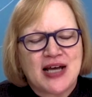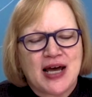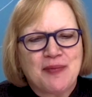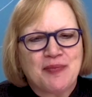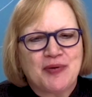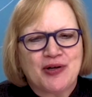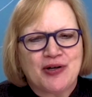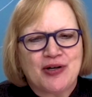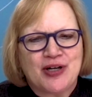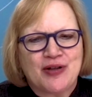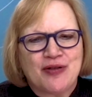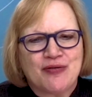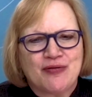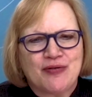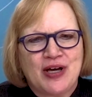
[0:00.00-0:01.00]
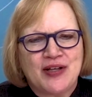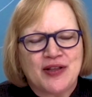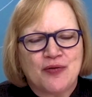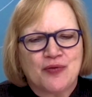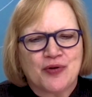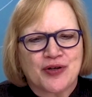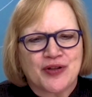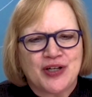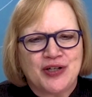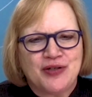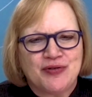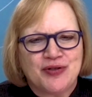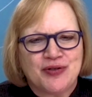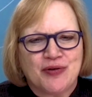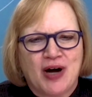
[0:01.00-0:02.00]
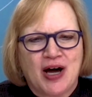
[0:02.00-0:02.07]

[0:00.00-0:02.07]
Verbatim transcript: time period and through uh, the work that you do.